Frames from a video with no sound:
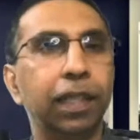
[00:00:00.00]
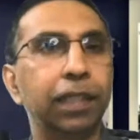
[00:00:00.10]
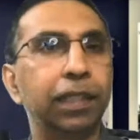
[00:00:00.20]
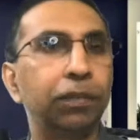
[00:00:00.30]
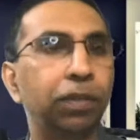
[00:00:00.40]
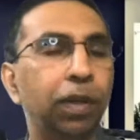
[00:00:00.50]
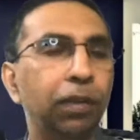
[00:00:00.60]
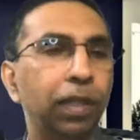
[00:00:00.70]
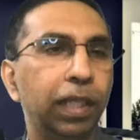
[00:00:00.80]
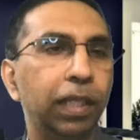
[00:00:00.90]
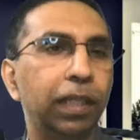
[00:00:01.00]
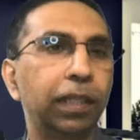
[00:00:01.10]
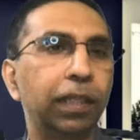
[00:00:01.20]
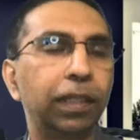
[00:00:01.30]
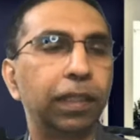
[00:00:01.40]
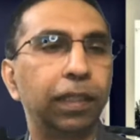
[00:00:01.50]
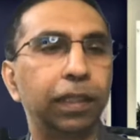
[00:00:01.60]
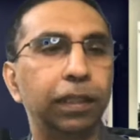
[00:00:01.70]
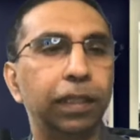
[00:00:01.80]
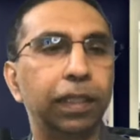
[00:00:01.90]
And she found that
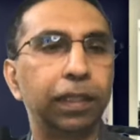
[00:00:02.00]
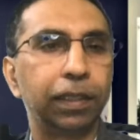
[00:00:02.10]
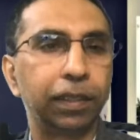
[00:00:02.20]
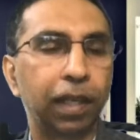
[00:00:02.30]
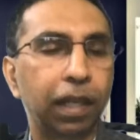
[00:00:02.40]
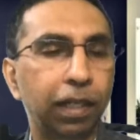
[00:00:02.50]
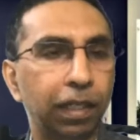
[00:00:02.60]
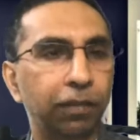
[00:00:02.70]
there is a stark